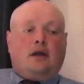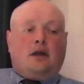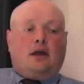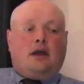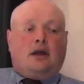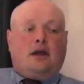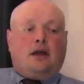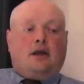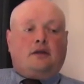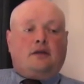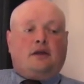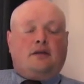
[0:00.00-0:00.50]

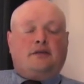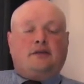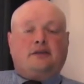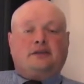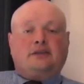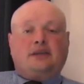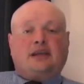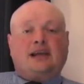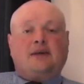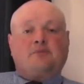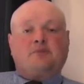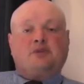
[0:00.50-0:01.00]
And others,
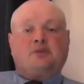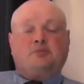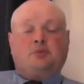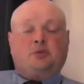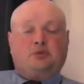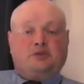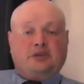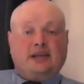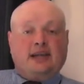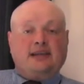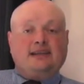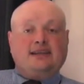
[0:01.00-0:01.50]
it happens
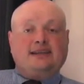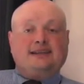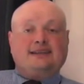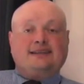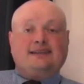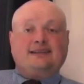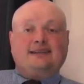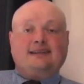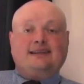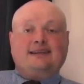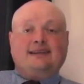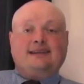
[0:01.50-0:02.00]

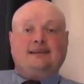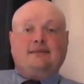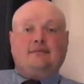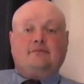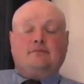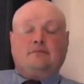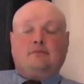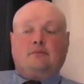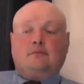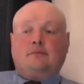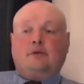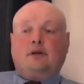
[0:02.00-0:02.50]
spontaneously
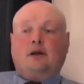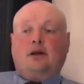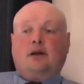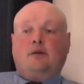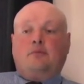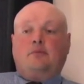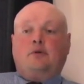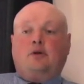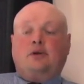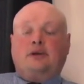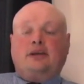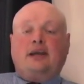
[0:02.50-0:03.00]

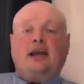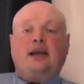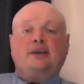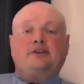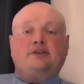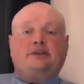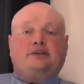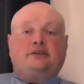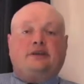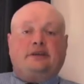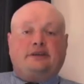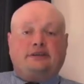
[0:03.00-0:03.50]
on
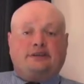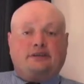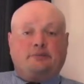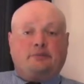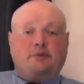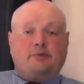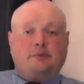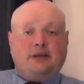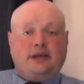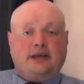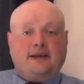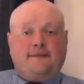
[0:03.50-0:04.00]
occasions, like it did
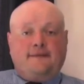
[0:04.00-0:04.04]
with me.